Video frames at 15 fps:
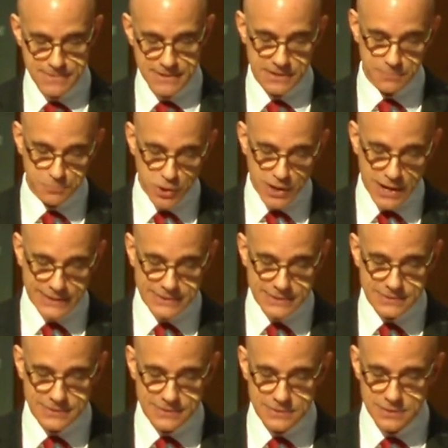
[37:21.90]
In
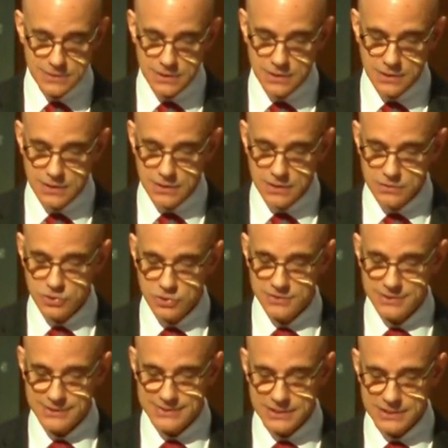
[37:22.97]
practice, to
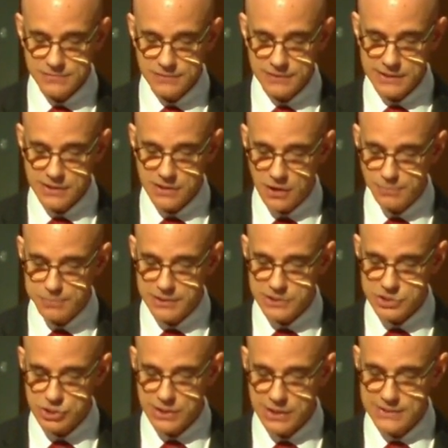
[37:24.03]
successfully
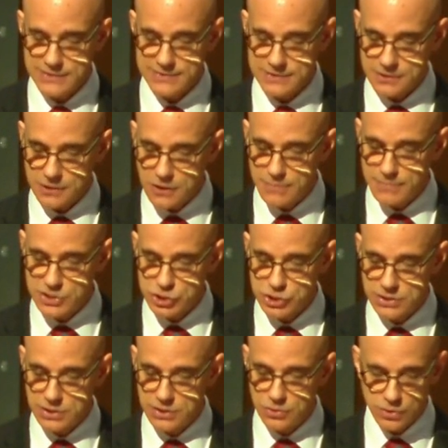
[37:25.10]
accomplish a SAR
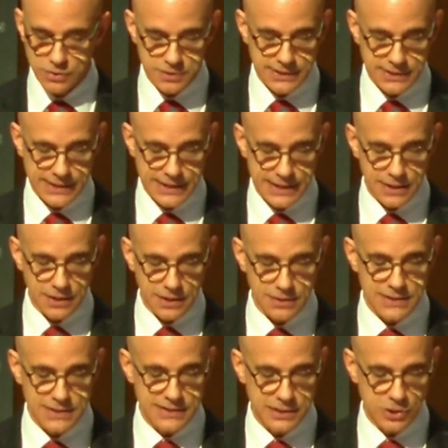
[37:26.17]
mission in northern Canada
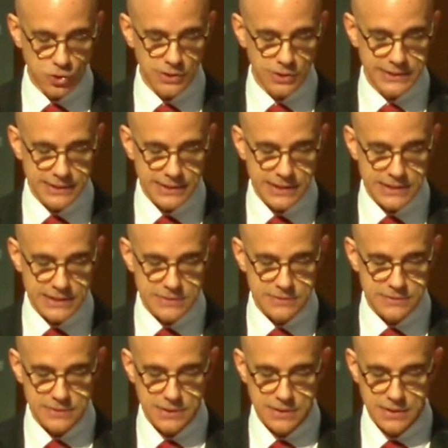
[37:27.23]
in the early
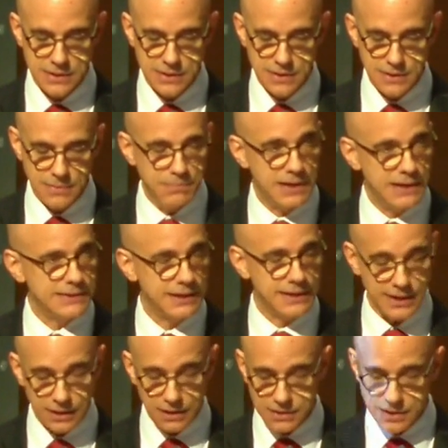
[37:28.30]
90s meant that
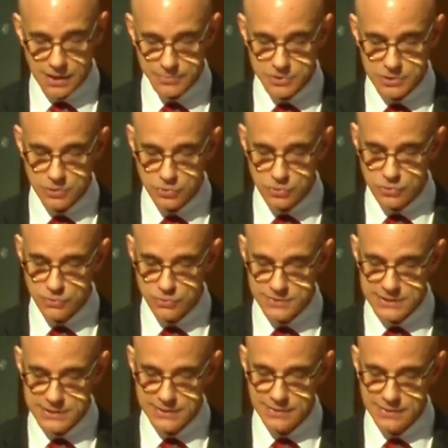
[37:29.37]
helicopter crews
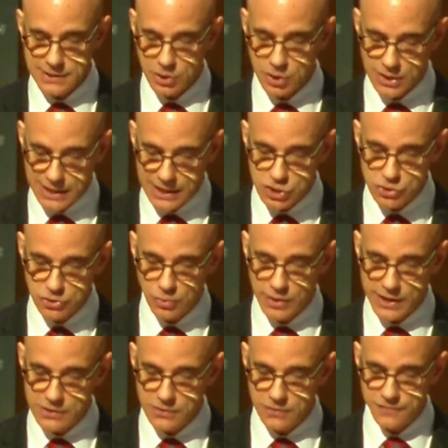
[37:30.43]
needed the occasional
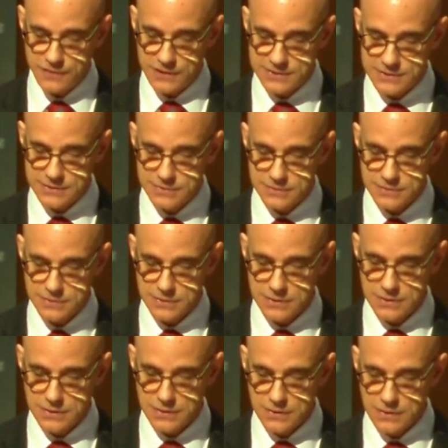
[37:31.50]
radio fixes
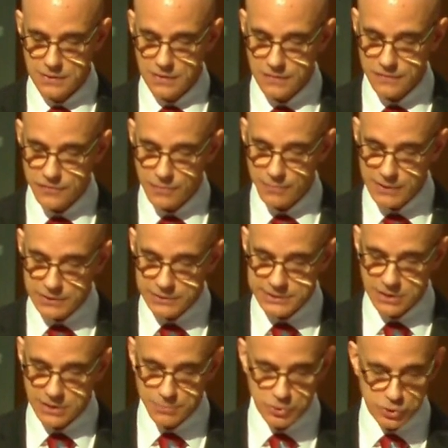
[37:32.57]
from
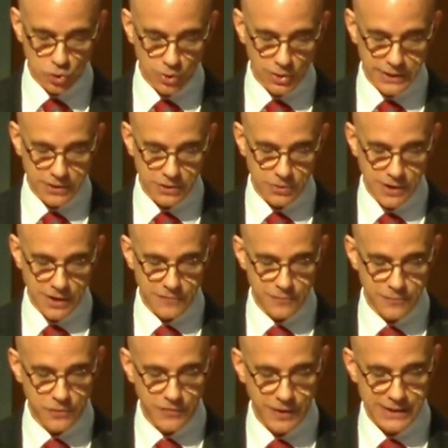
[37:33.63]
military patrol
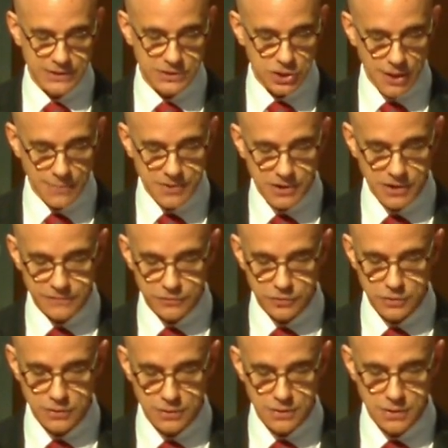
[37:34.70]
aircraft providing top cover,